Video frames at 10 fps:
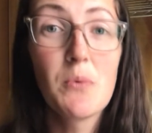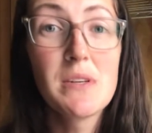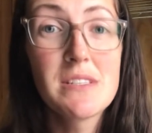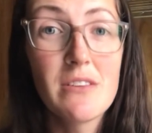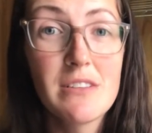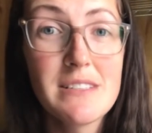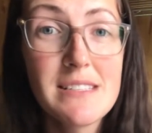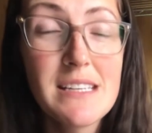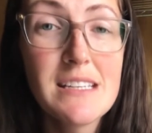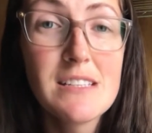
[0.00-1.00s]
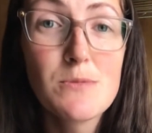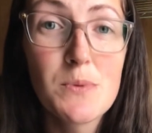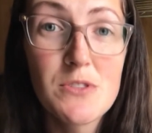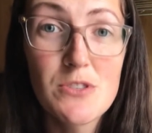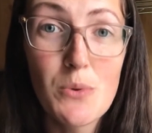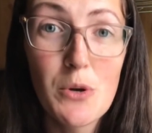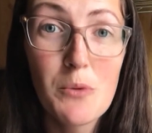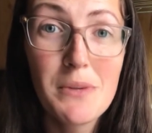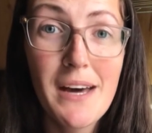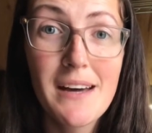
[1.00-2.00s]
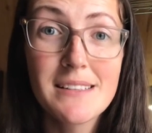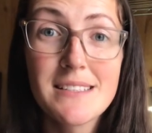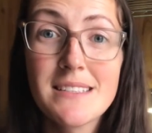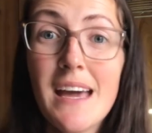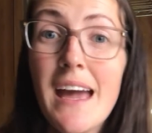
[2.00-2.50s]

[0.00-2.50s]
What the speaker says: We started seeds with soil blocks,